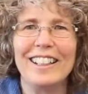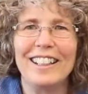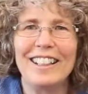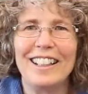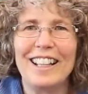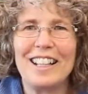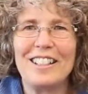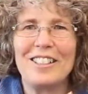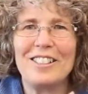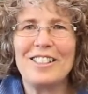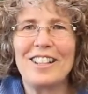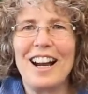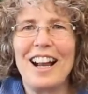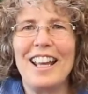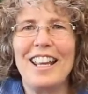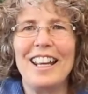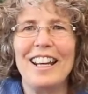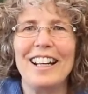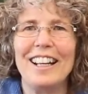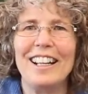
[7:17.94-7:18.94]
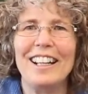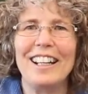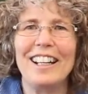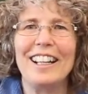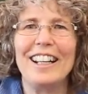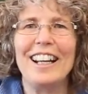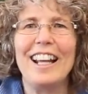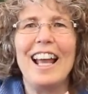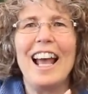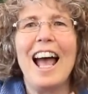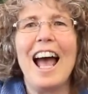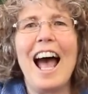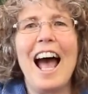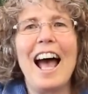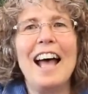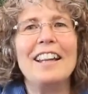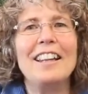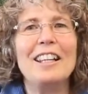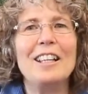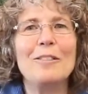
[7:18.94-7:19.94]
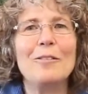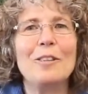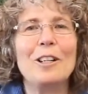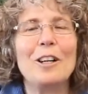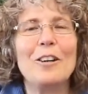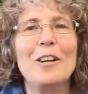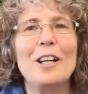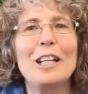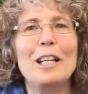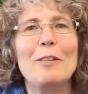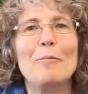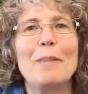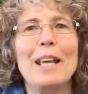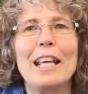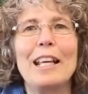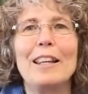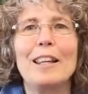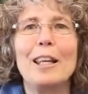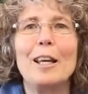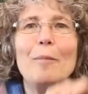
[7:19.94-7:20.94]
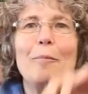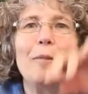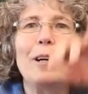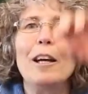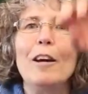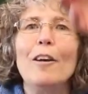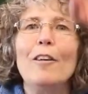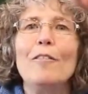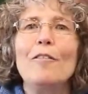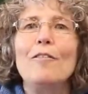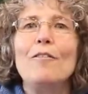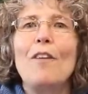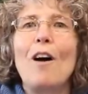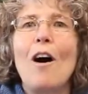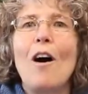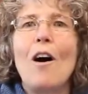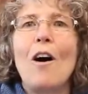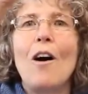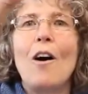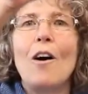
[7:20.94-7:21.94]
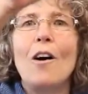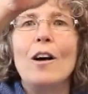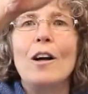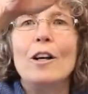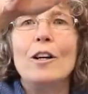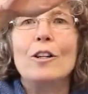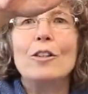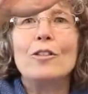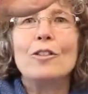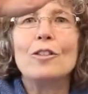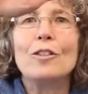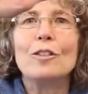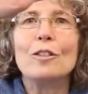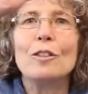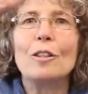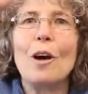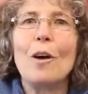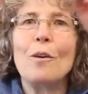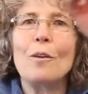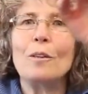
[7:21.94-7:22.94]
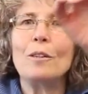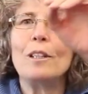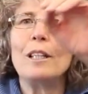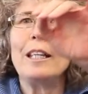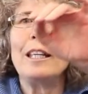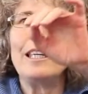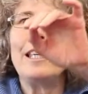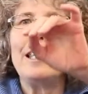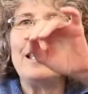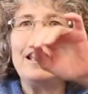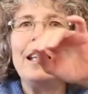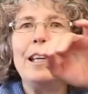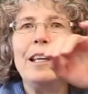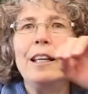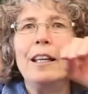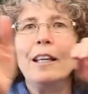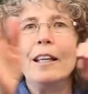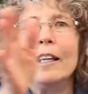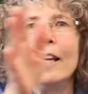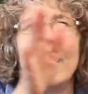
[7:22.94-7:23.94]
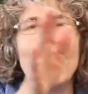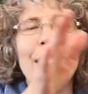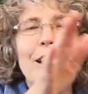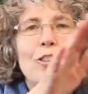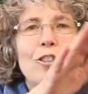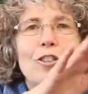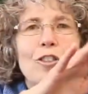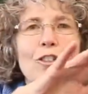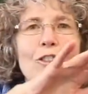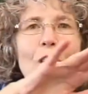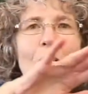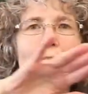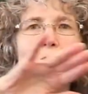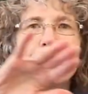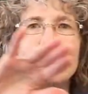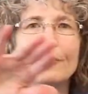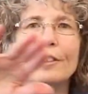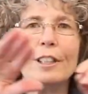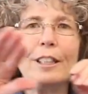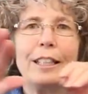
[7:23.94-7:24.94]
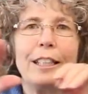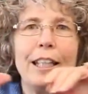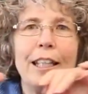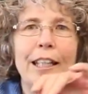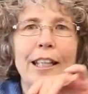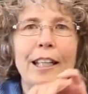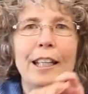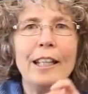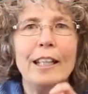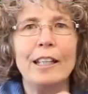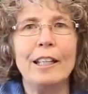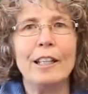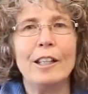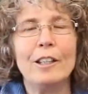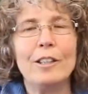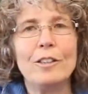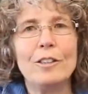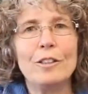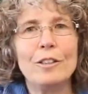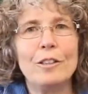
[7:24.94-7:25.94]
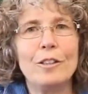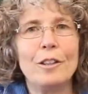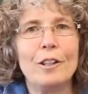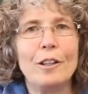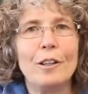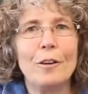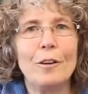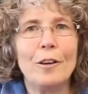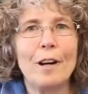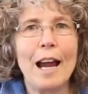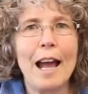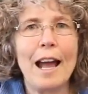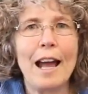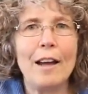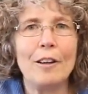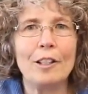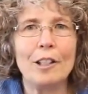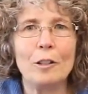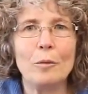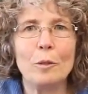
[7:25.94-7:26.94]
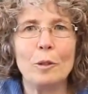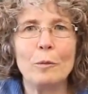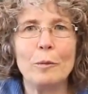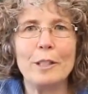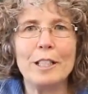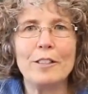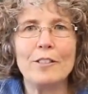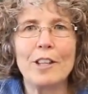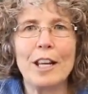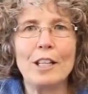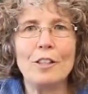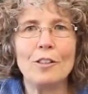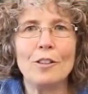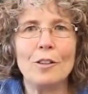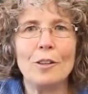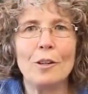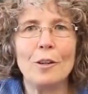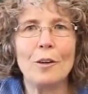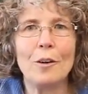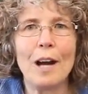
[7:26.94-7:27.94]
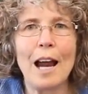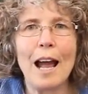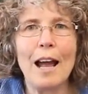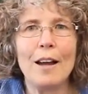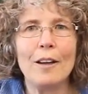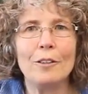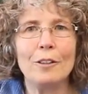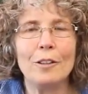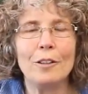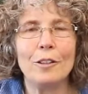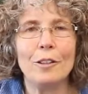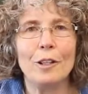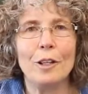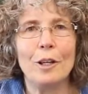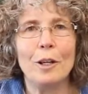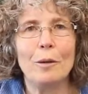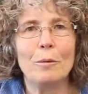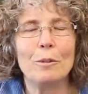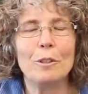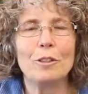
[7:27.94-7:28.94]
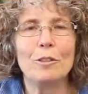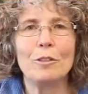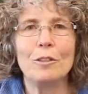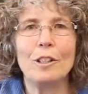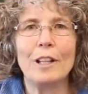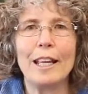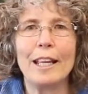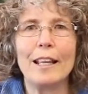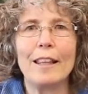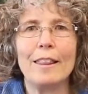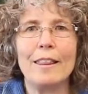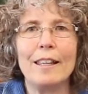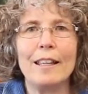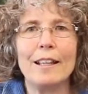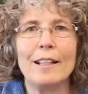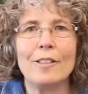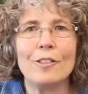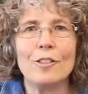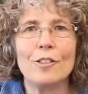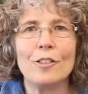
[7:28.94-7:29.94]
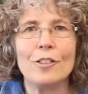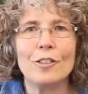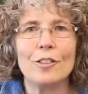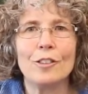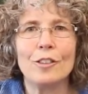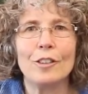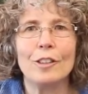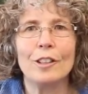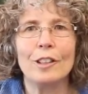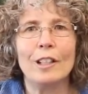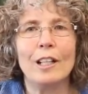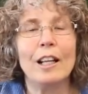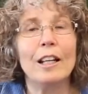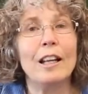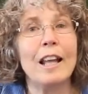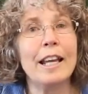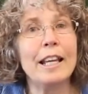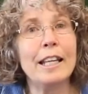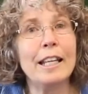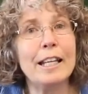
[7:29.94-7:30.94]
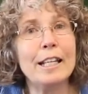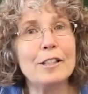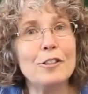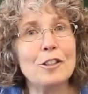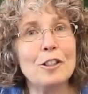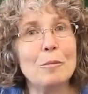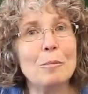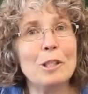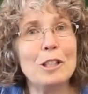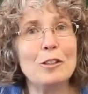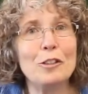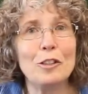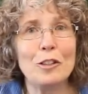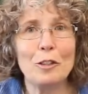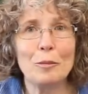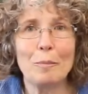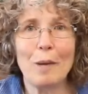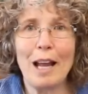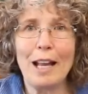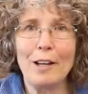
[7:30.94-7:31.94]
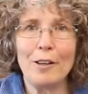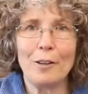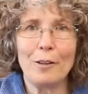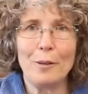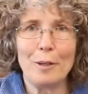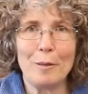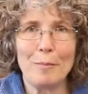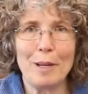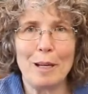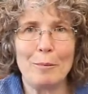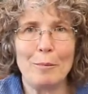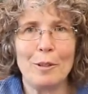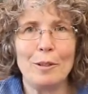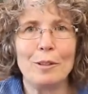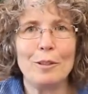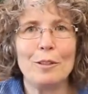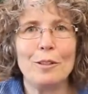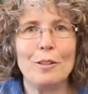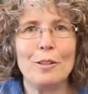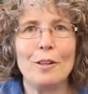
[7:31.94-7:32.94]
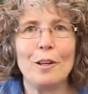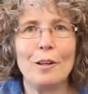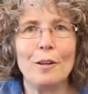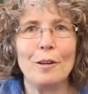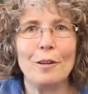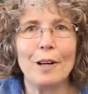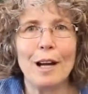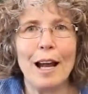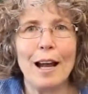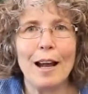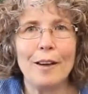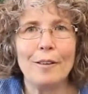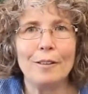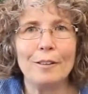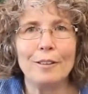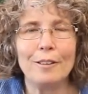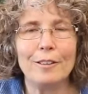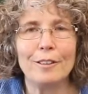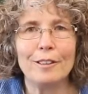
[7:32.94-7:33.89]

That's right. And then we're going to make them fall slowly and softly to the ground. And when we say to the ground, we'll do like this. Like an itsy bitsy spider, remember? To the ground.